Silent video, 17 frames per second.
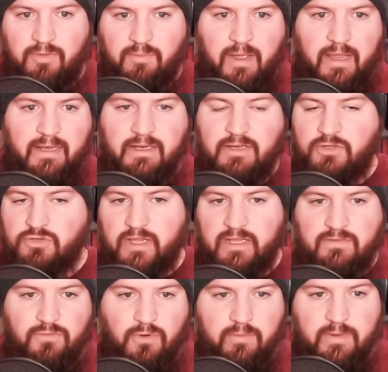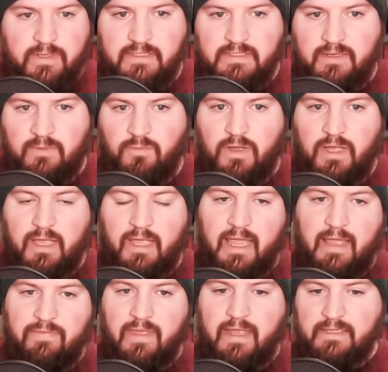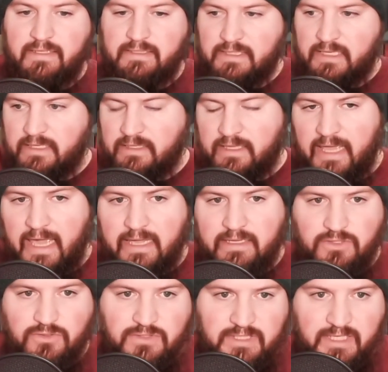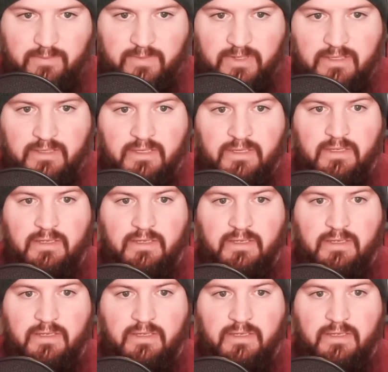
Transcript: might need to transform it in some way. And then it's in the Ecto schema.